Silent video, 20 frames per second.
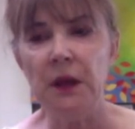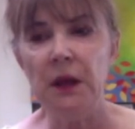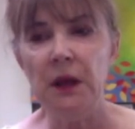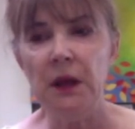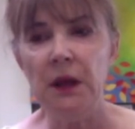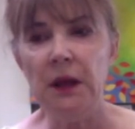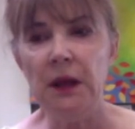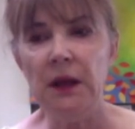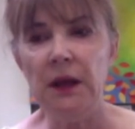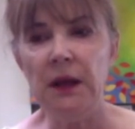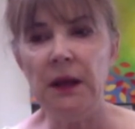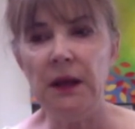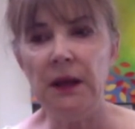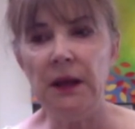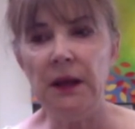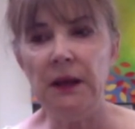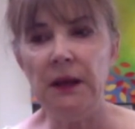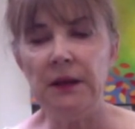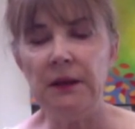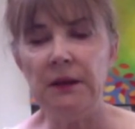
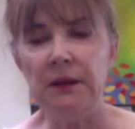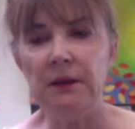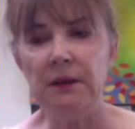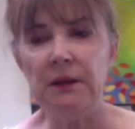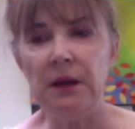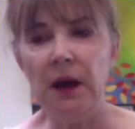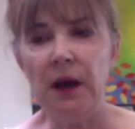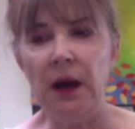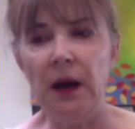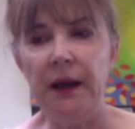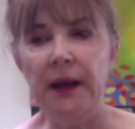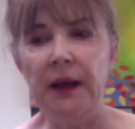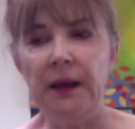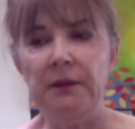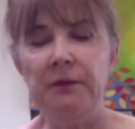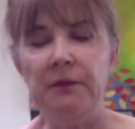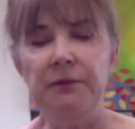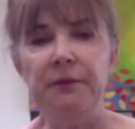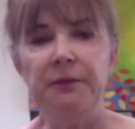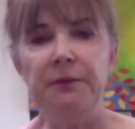and I
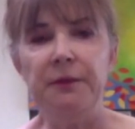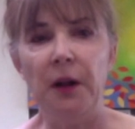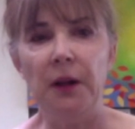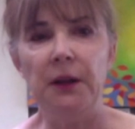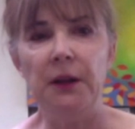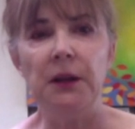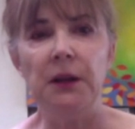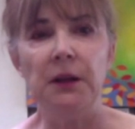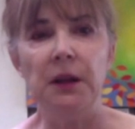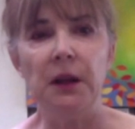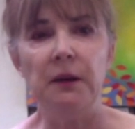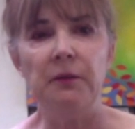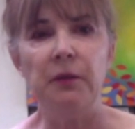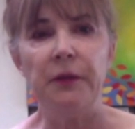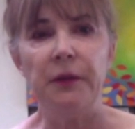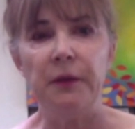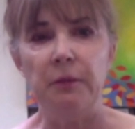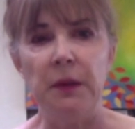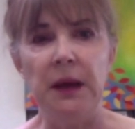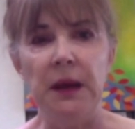had fallen in love
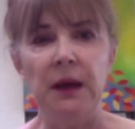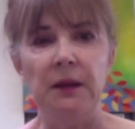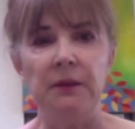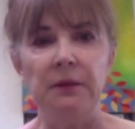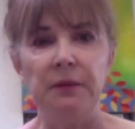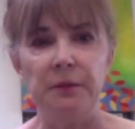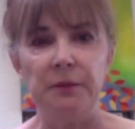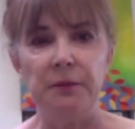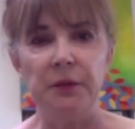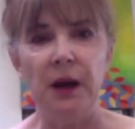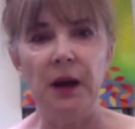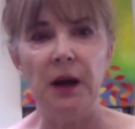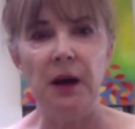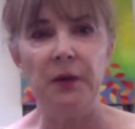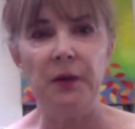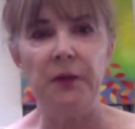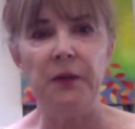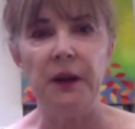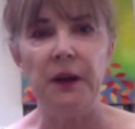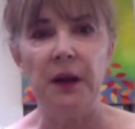with a man from
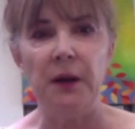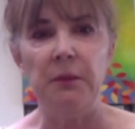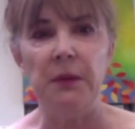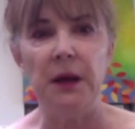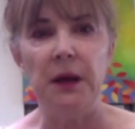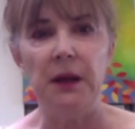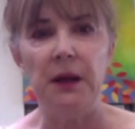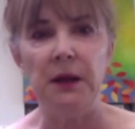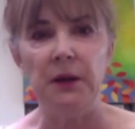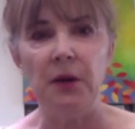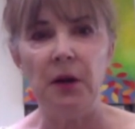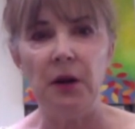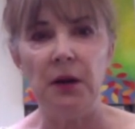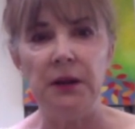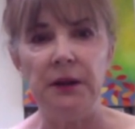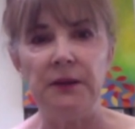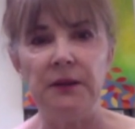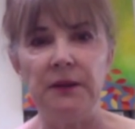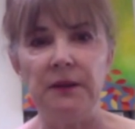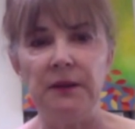Taos that I met in
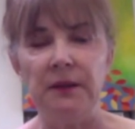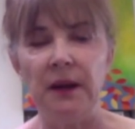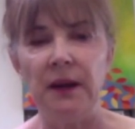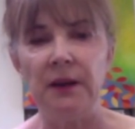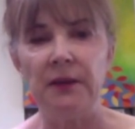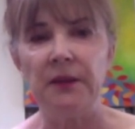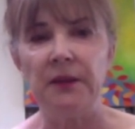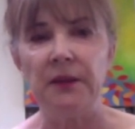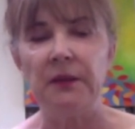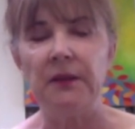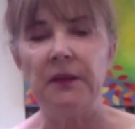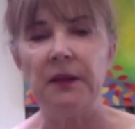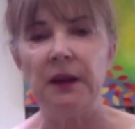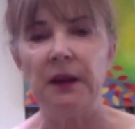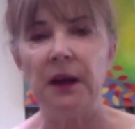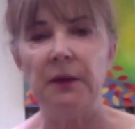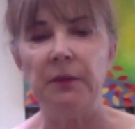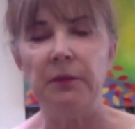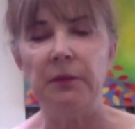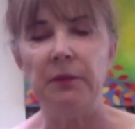Arlington, Texas, and
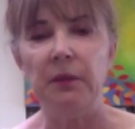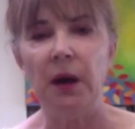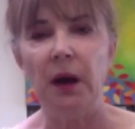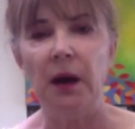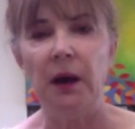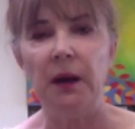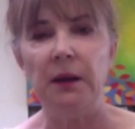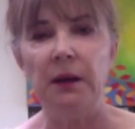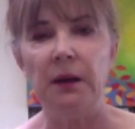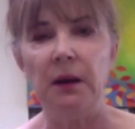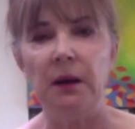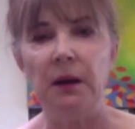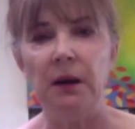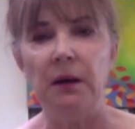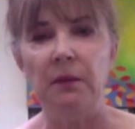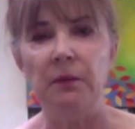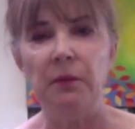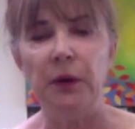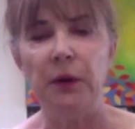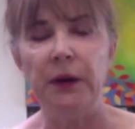I
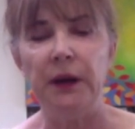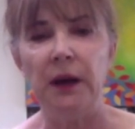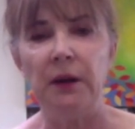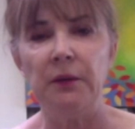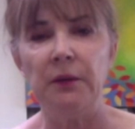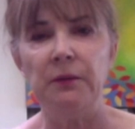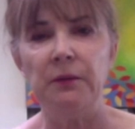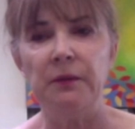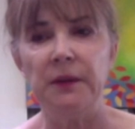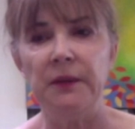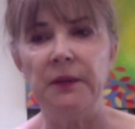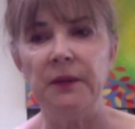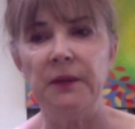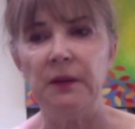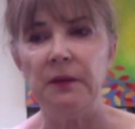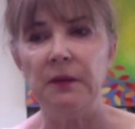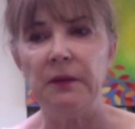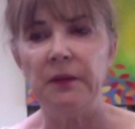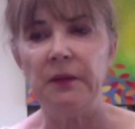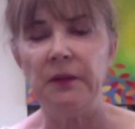went out to
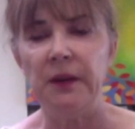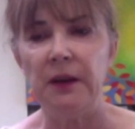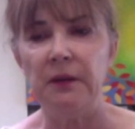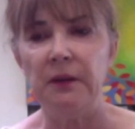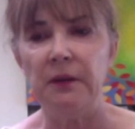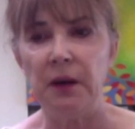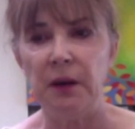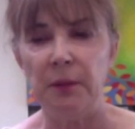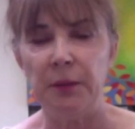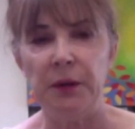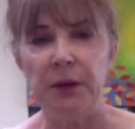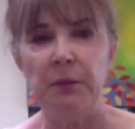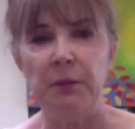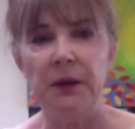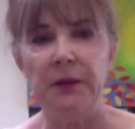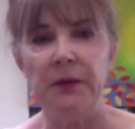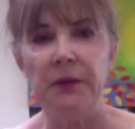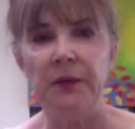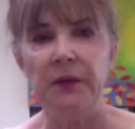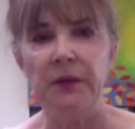visit and stayed a couple of
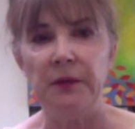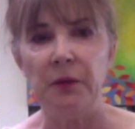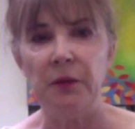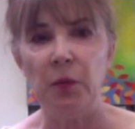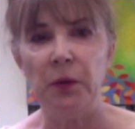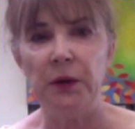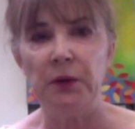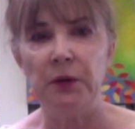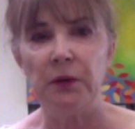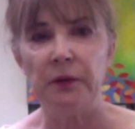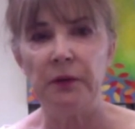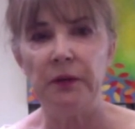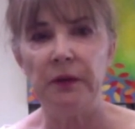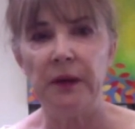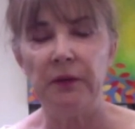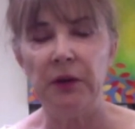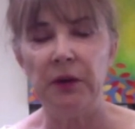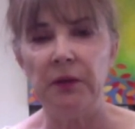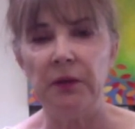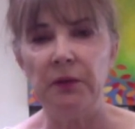months in the winter of
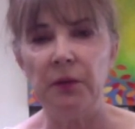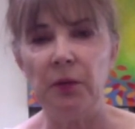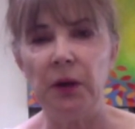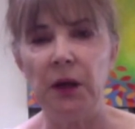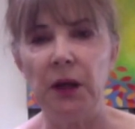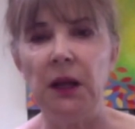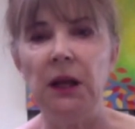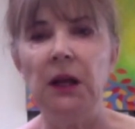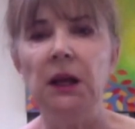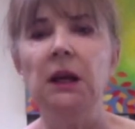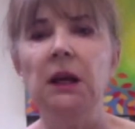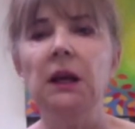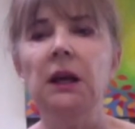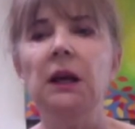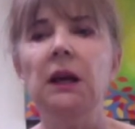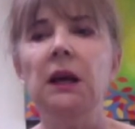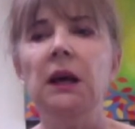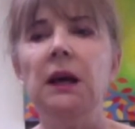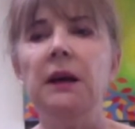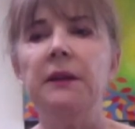73,
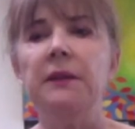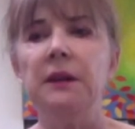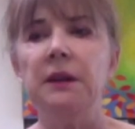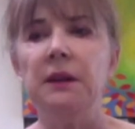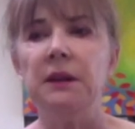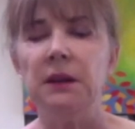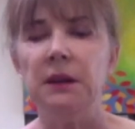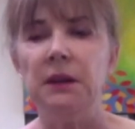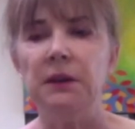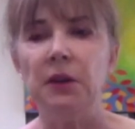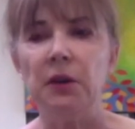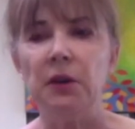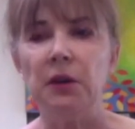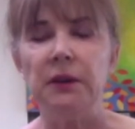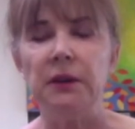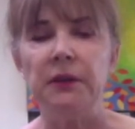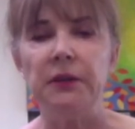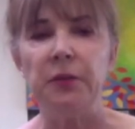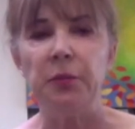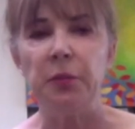and then in the
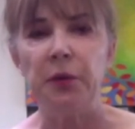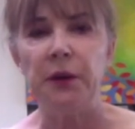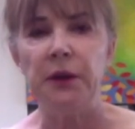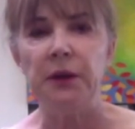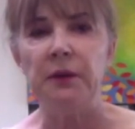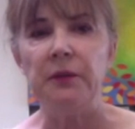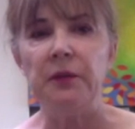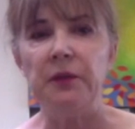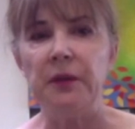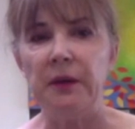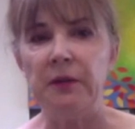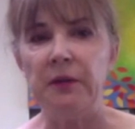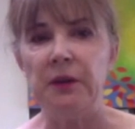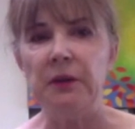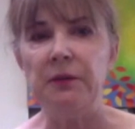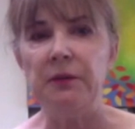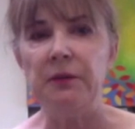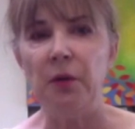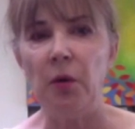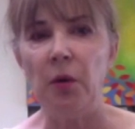early spring of
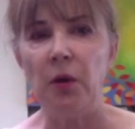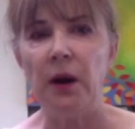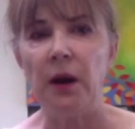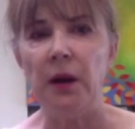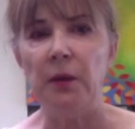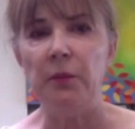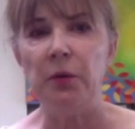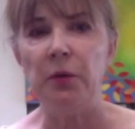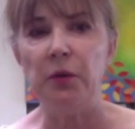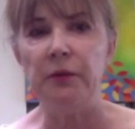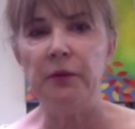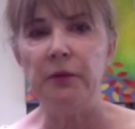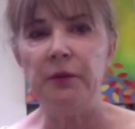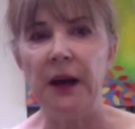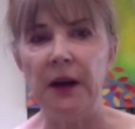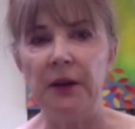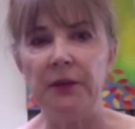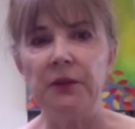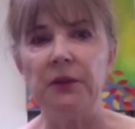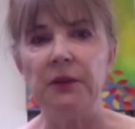74, I moved
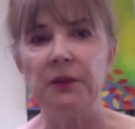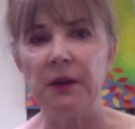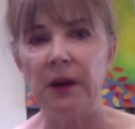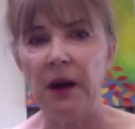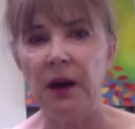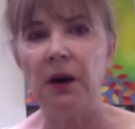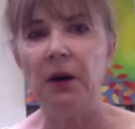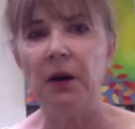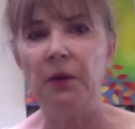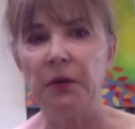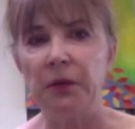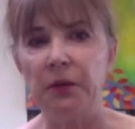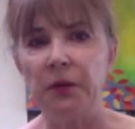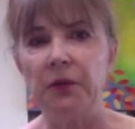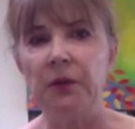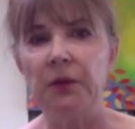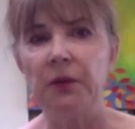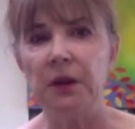out to Taos,